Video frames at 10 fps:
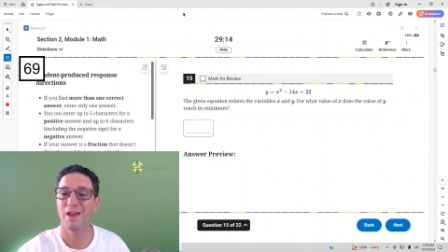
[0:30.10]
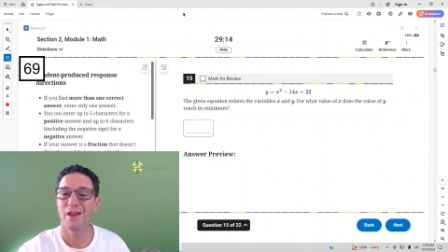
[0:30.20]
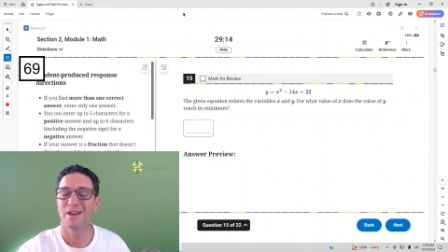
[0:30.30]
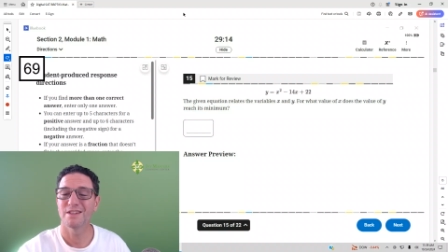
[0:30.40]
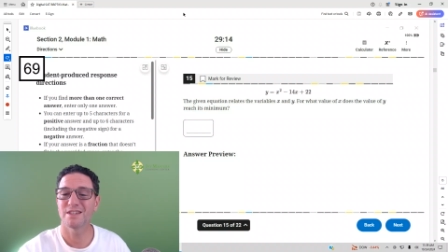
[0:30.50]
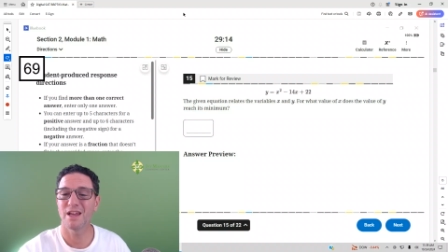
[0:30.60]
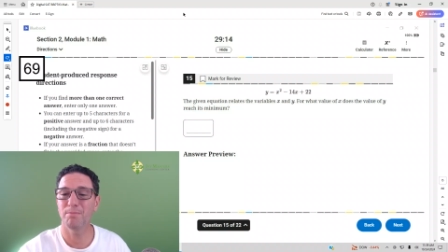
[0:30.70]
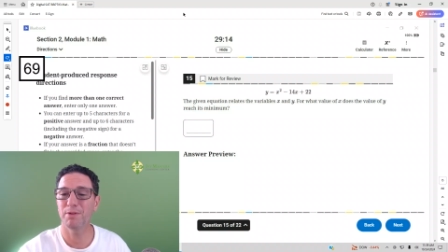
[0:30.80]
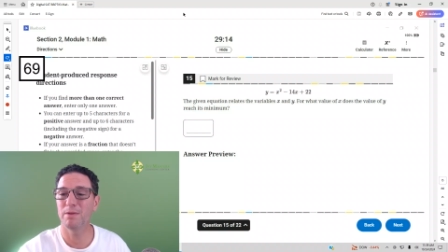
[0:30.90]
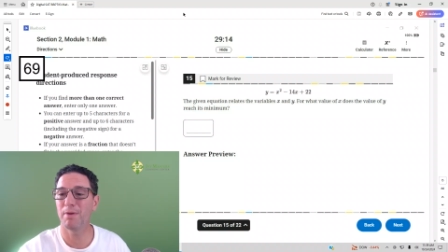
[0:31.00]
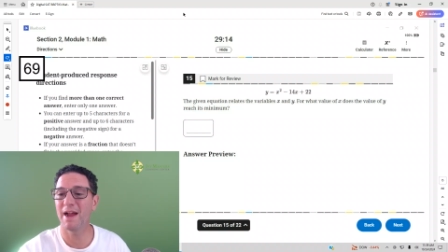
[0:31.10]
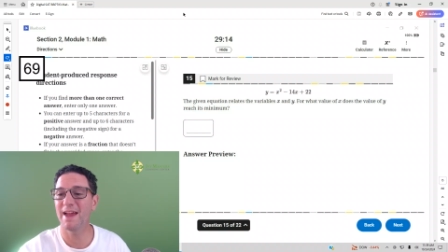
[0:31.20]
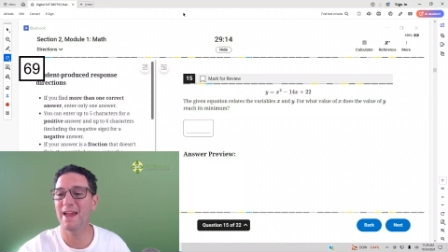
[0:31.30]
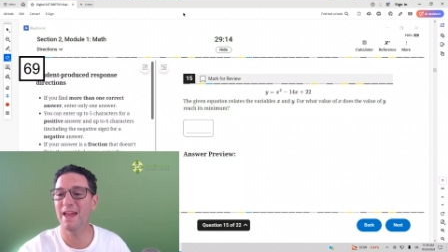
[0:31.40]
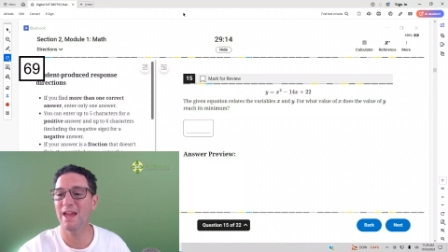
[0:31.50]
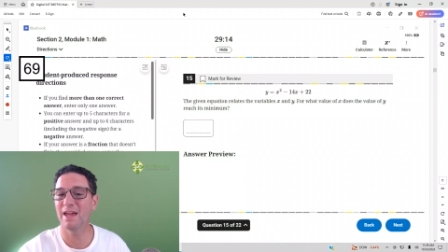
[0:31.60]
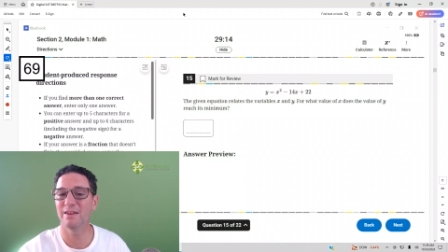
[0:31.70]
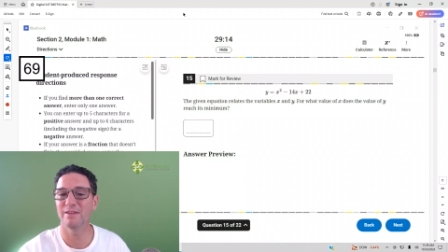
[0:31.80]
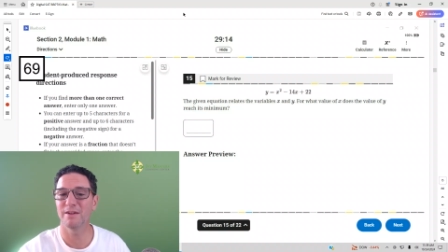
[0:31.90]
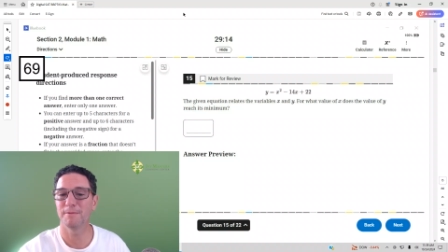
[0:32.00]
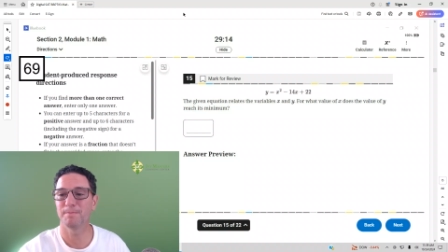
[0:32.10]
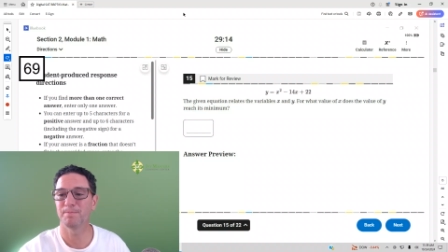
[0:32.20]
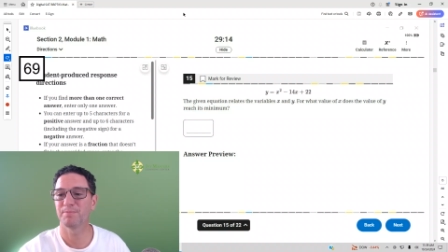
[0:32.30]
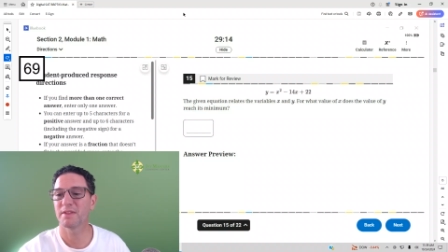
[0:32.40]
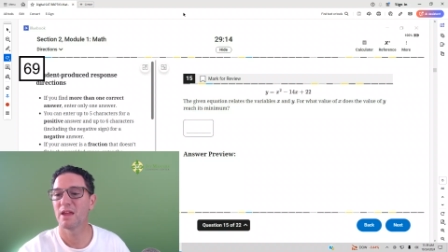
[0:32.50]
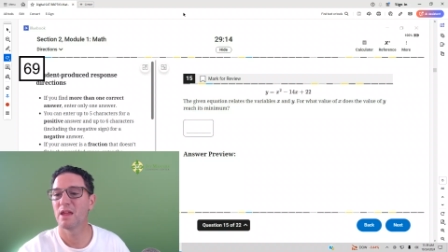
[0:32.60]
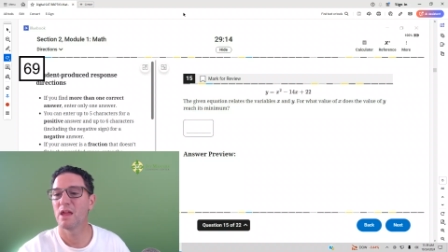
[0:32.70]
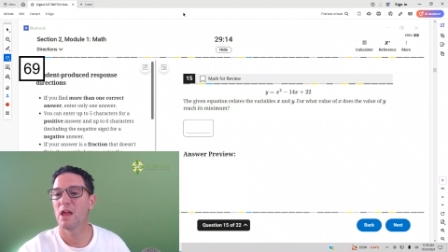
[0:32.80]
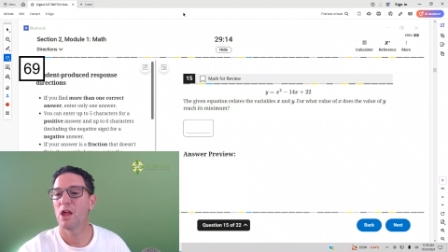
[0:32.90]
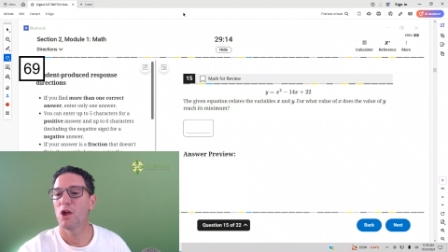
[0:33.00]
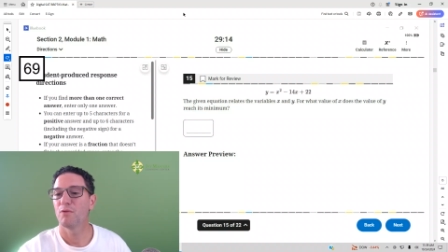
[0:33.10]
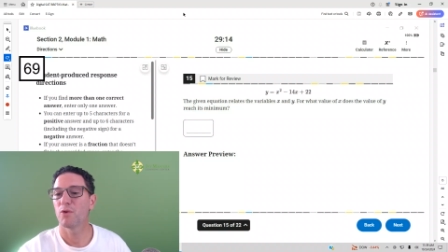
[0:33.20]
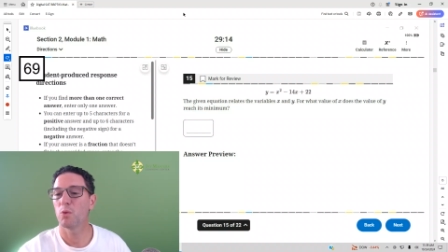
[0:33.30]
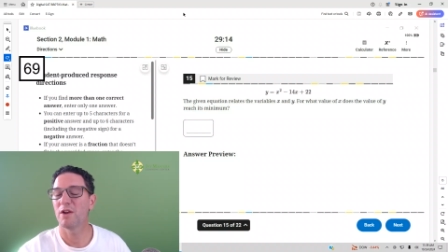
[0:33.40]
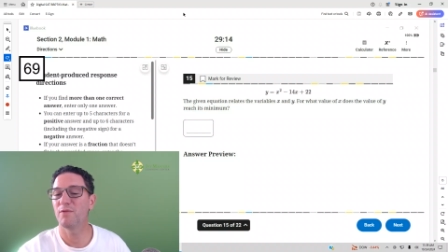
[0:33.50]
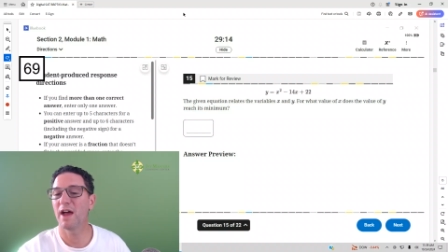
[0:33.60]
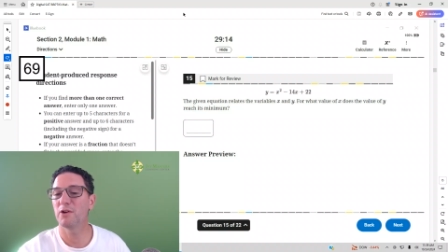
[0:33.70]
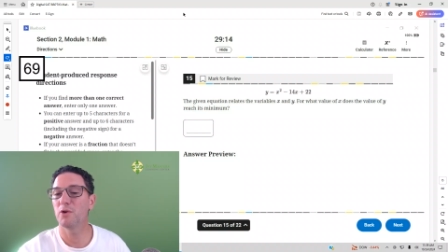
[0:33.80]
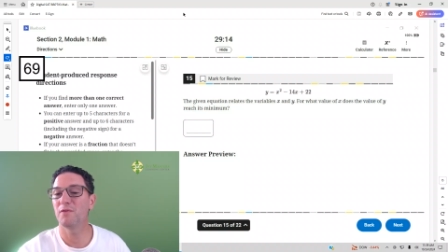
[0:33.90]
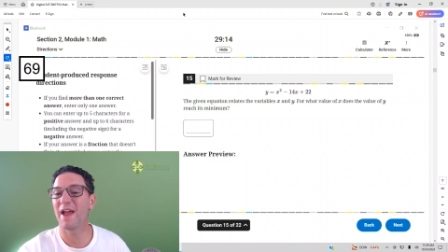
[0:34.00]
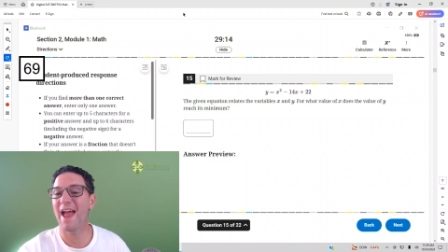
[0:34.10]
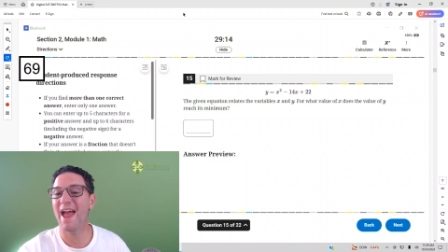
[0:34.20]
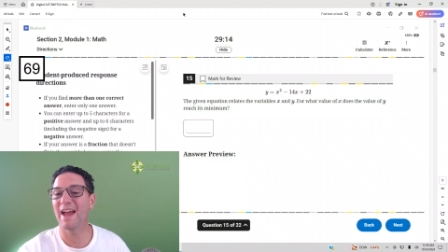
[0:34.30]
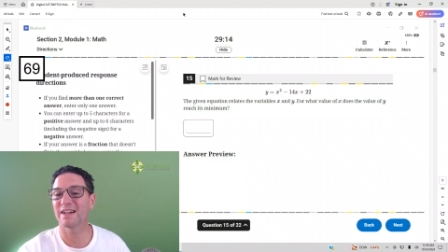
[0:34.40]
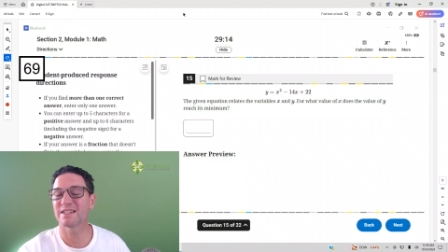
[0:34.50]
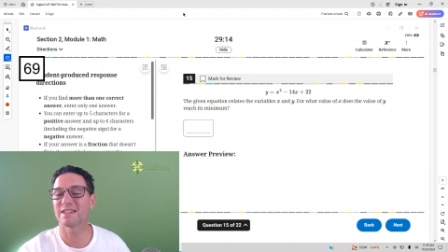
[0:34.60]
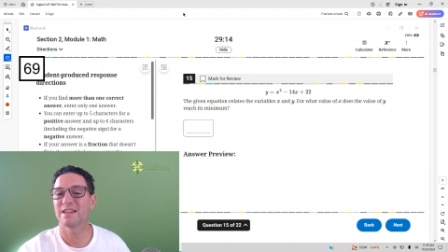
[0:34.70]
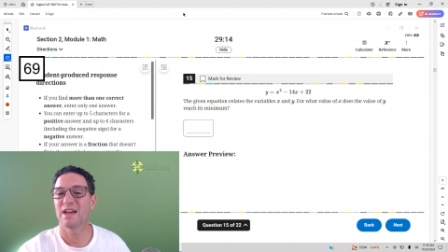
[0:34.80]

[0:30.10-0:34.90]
Simply by hand. For what value of x?